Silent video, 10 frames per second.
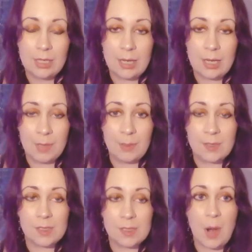And maybe
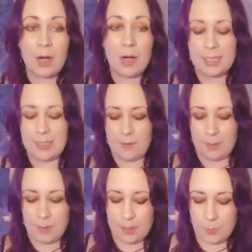this spark has given
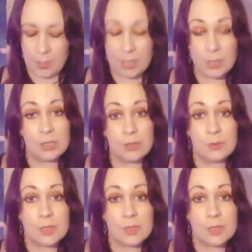them inspiration to do